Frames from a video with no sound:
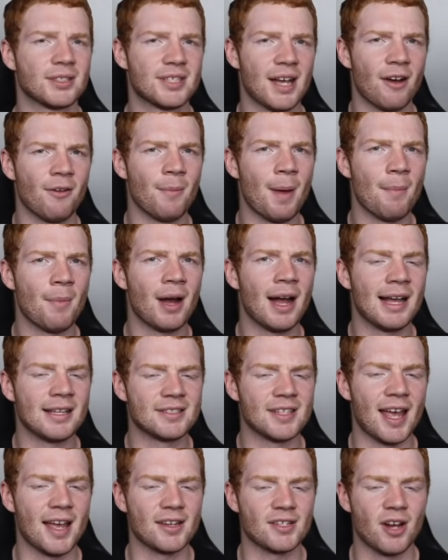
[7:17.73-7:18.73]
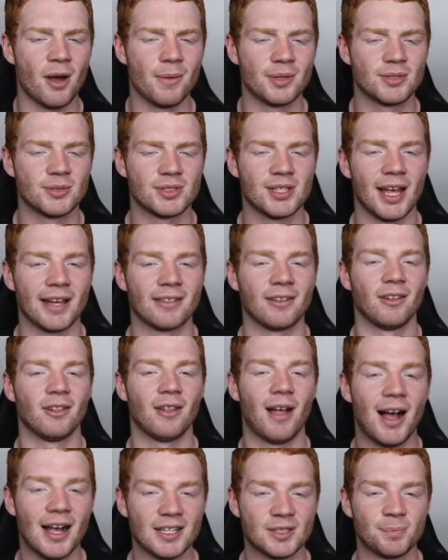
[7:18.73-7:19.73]
I remember Isaiah Thomas was like the
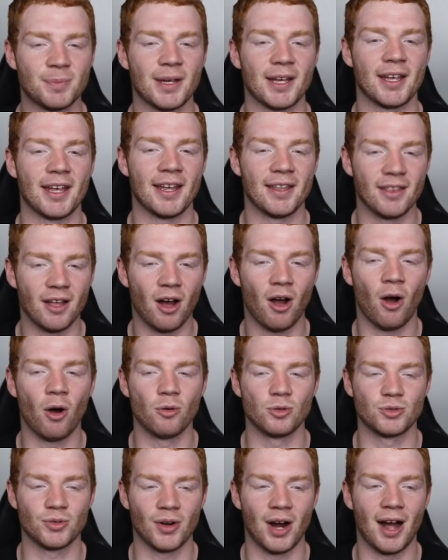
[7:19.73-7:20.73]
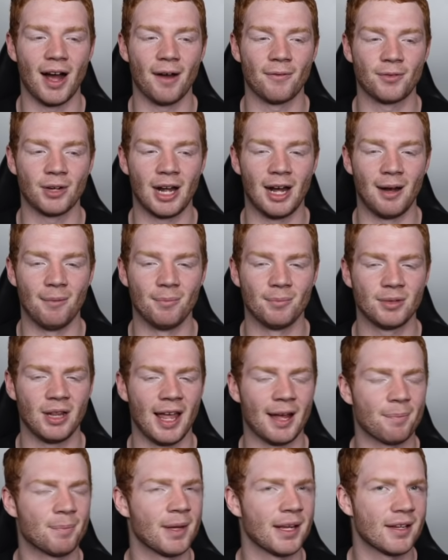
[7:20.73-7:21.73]
last pick in the whole draft. Um,
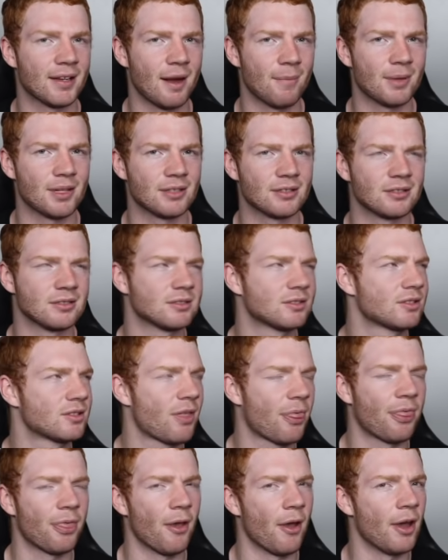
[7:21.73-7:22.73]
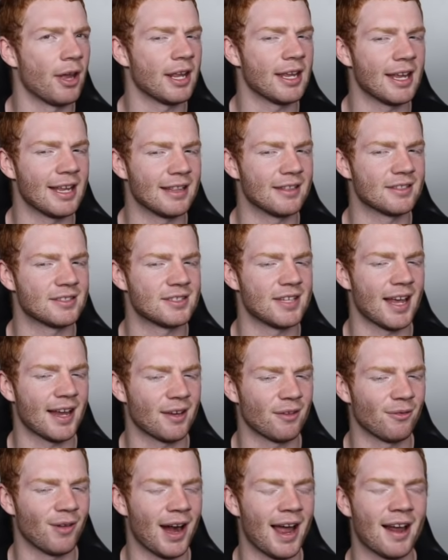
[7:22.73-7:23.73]
like pick number 30 in the
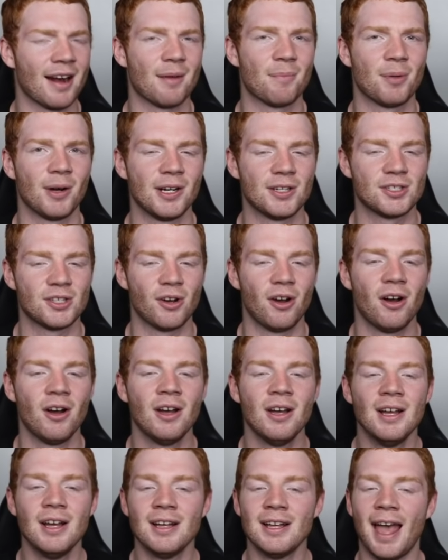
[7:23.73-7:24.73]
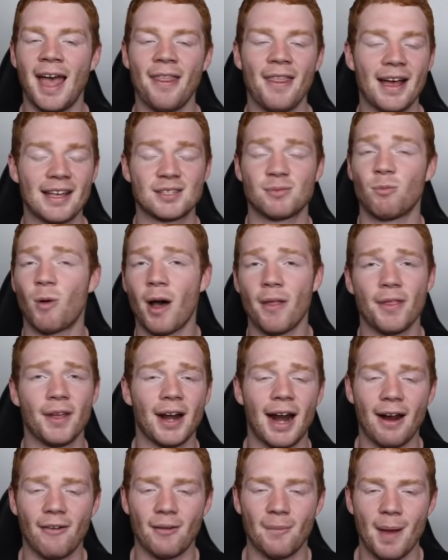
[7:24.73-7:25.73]
second round, I'm pretty sure. And that's one that
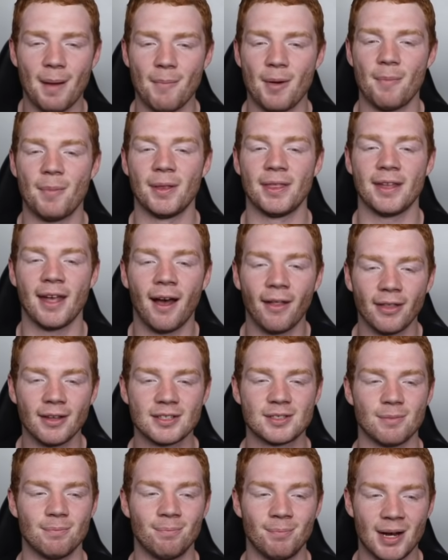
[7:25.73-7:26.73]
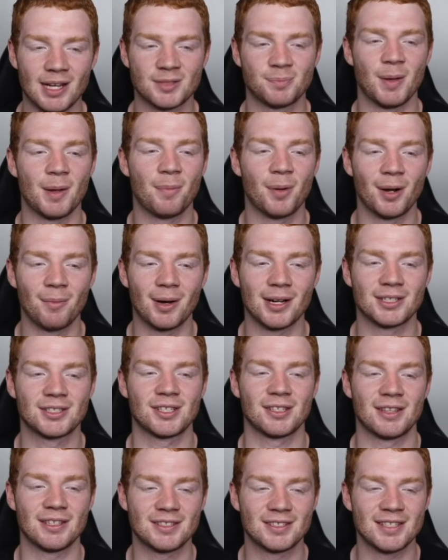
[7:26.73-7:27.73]
I remember, but the others must be pretty much
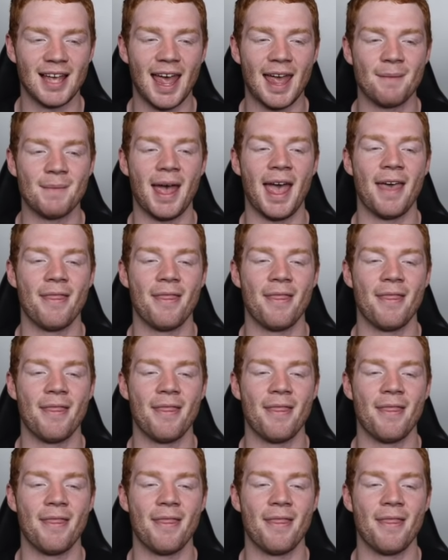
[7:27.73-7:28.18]
the same.